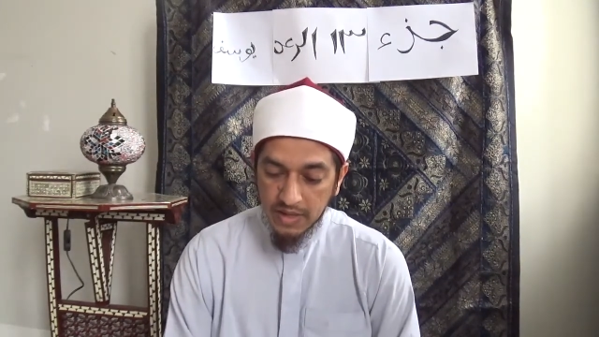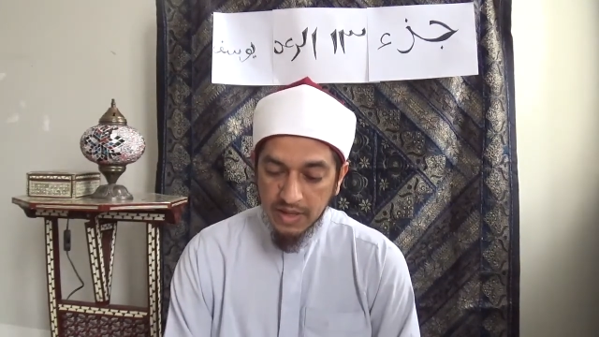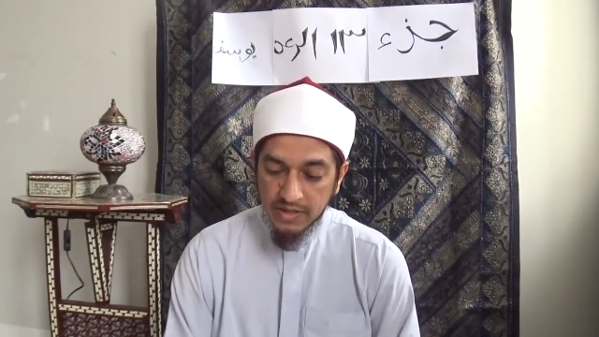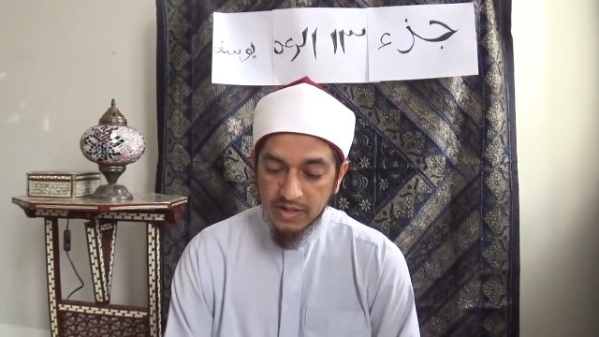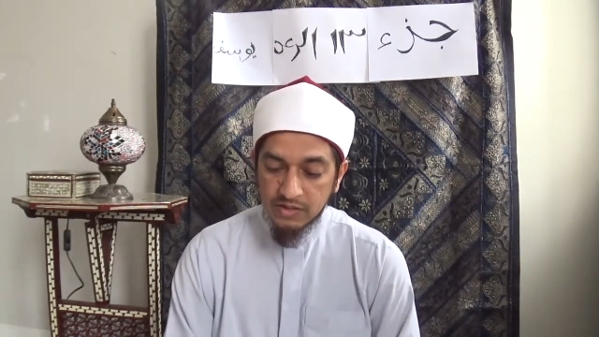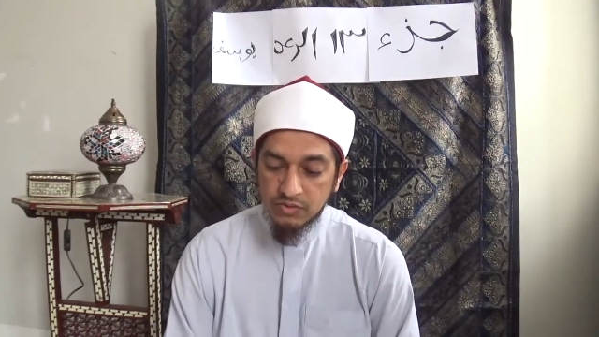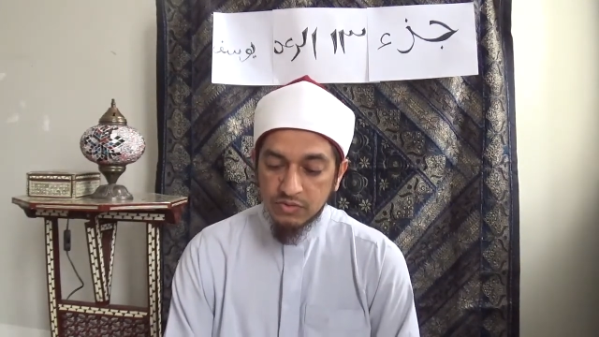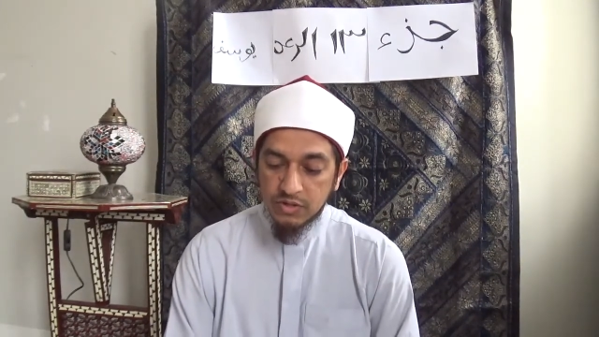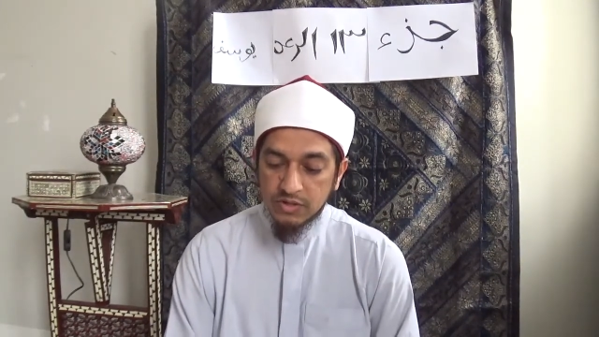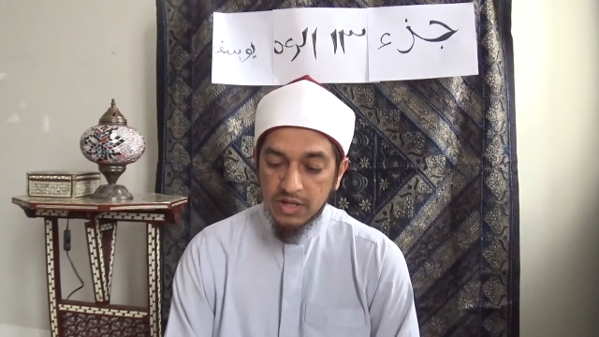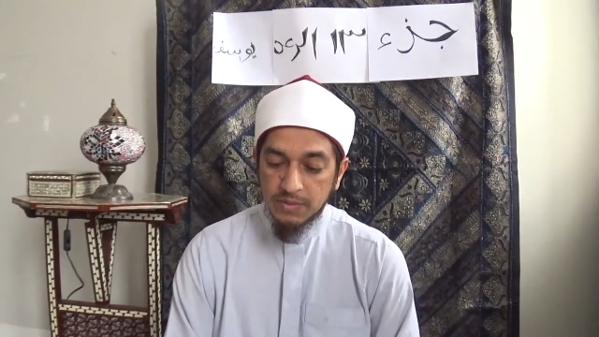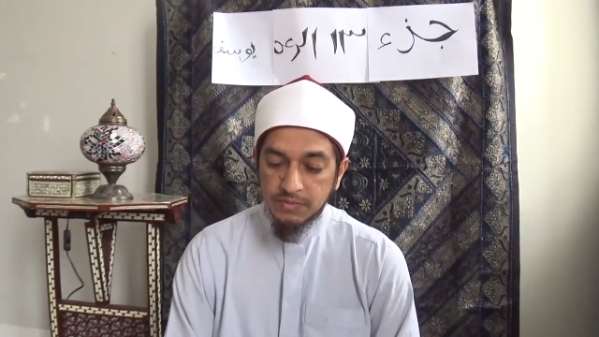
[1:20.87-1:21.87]
and I do
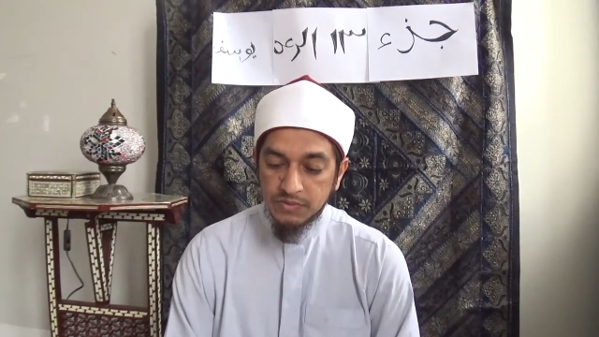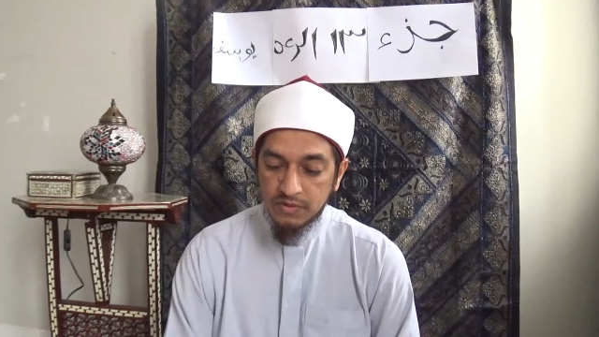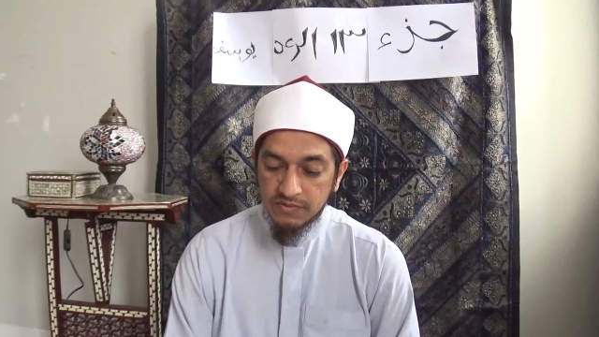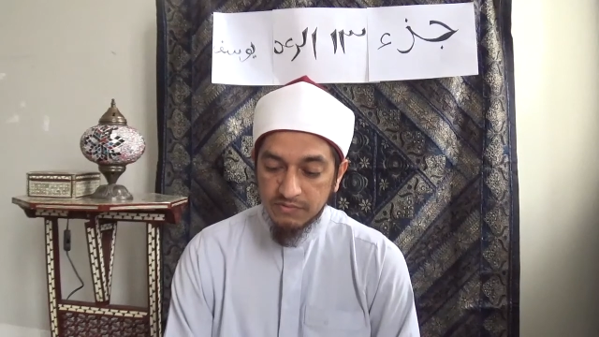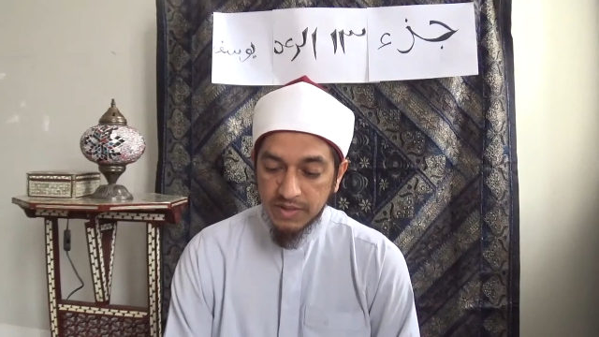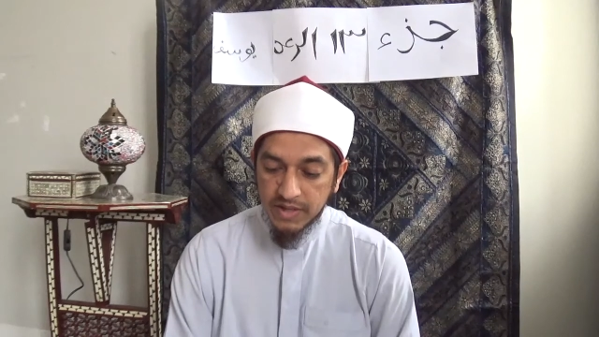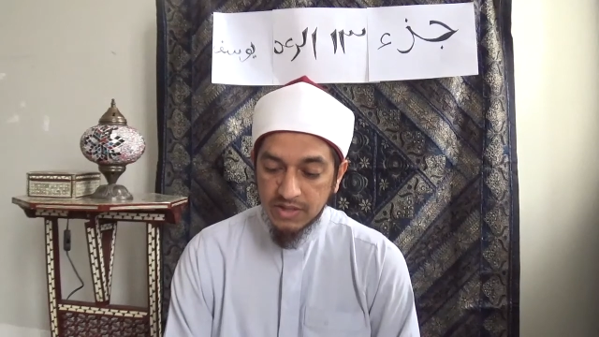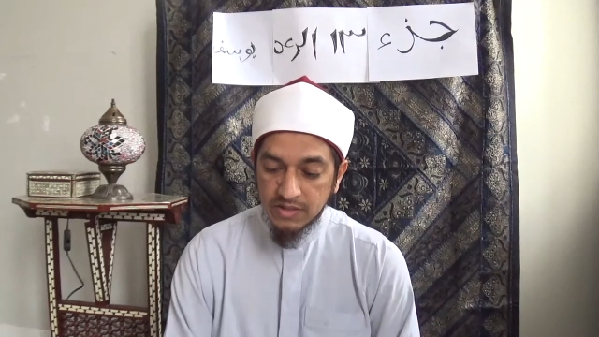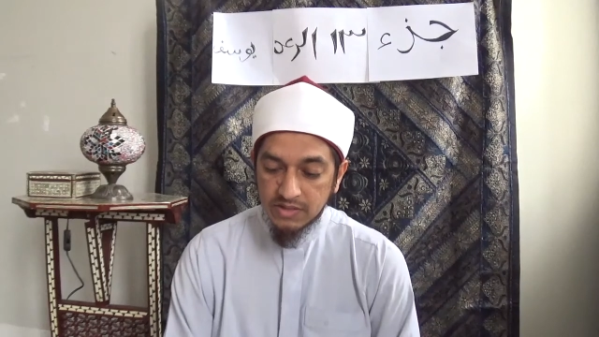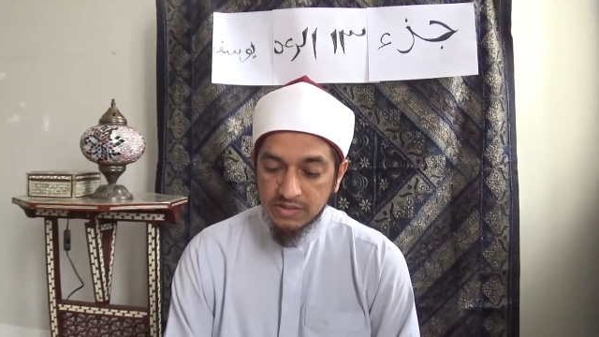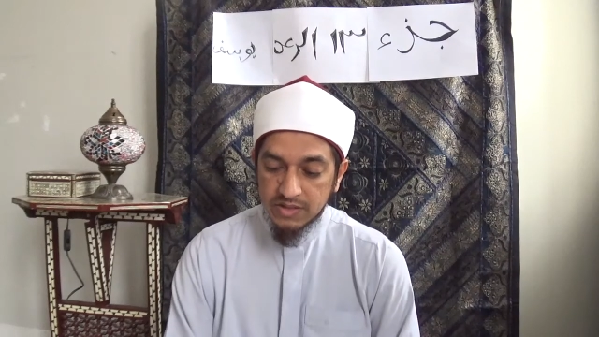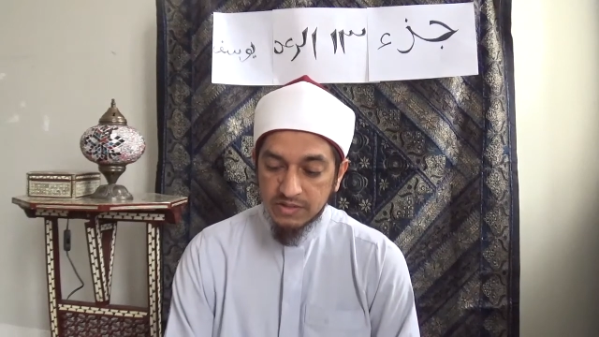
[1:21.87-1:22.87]
not absolve my
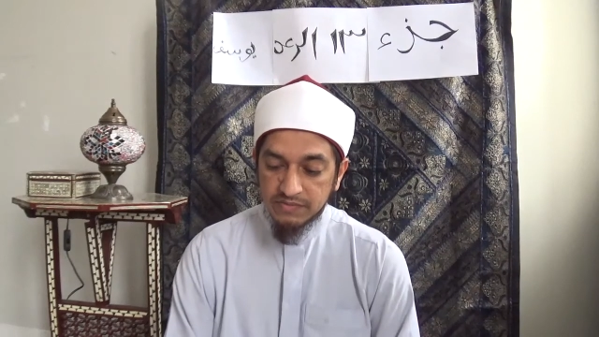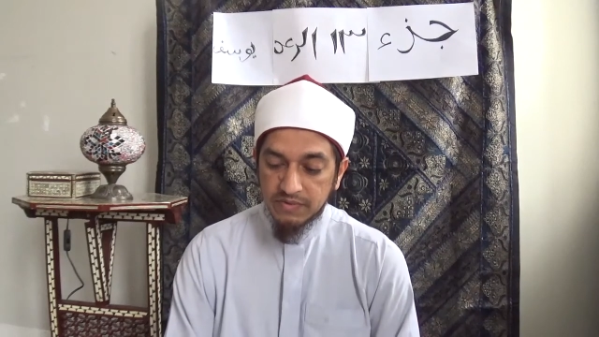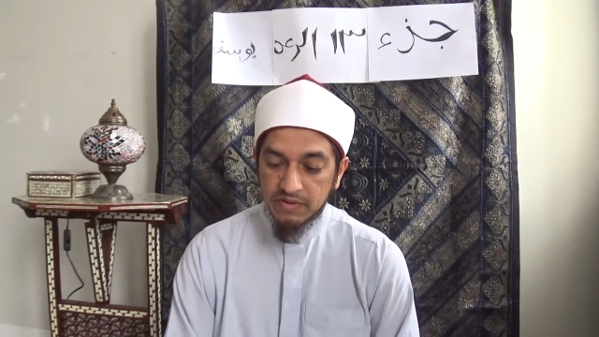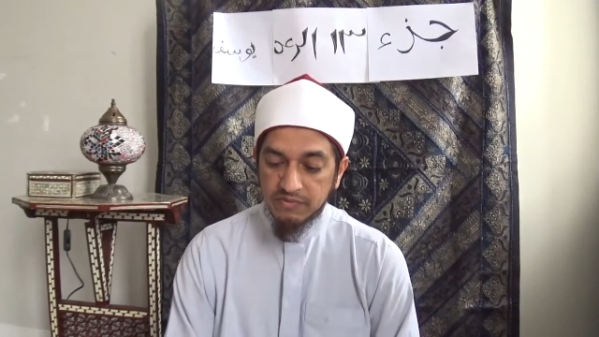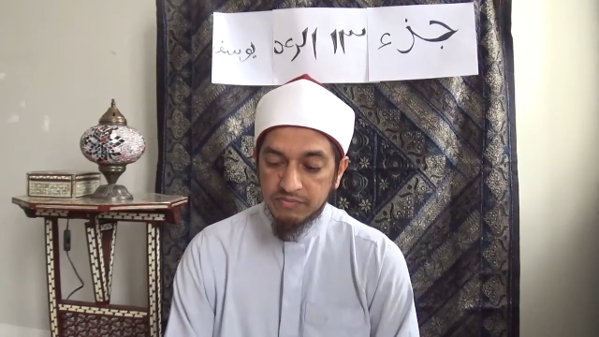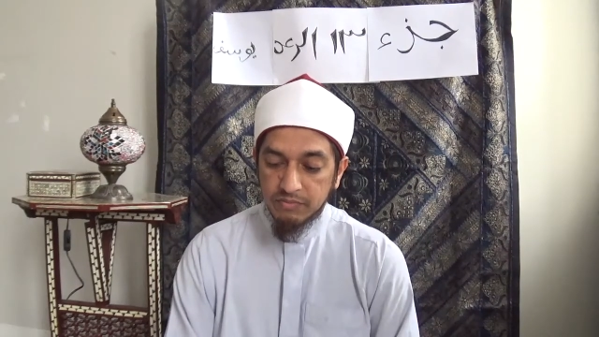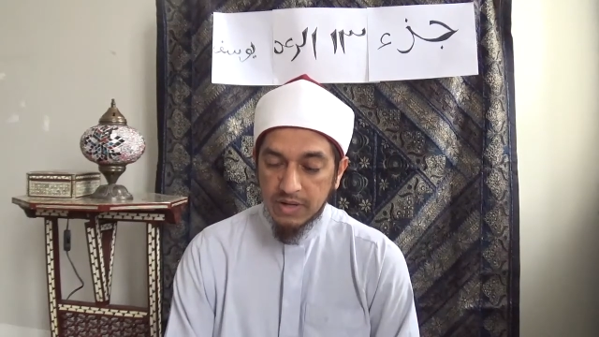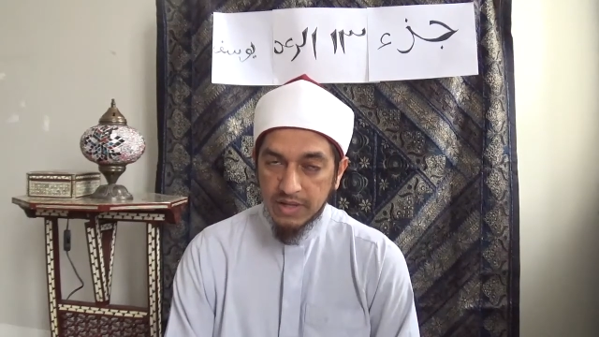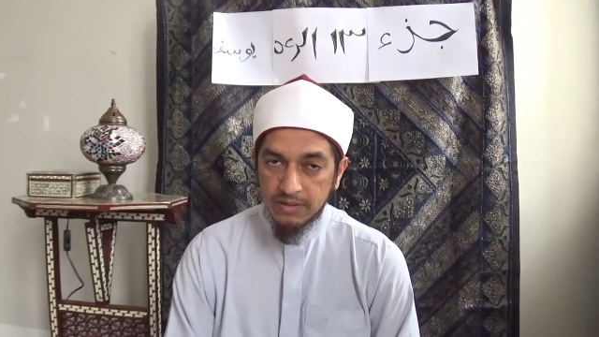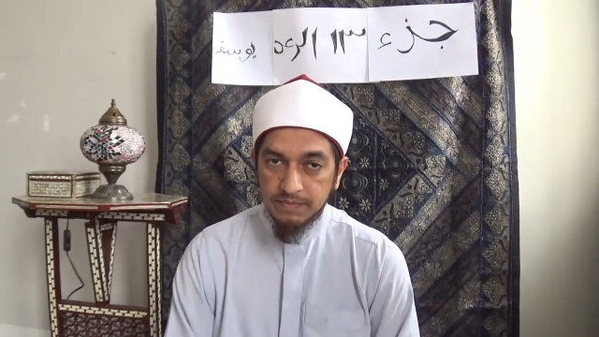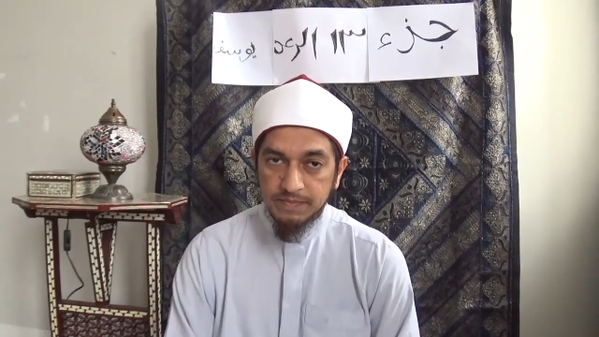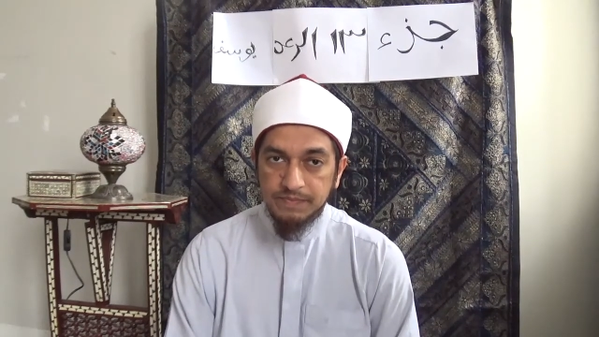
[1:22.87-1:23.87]
inner self of
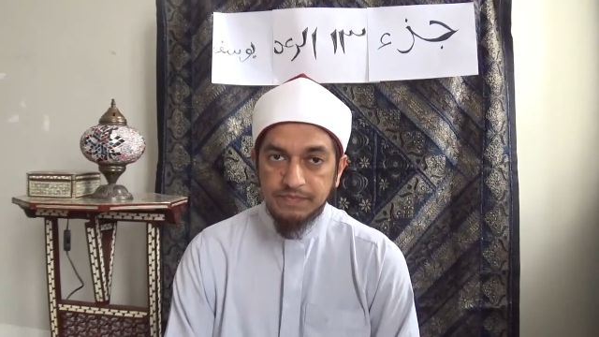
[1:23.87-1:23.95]
blame.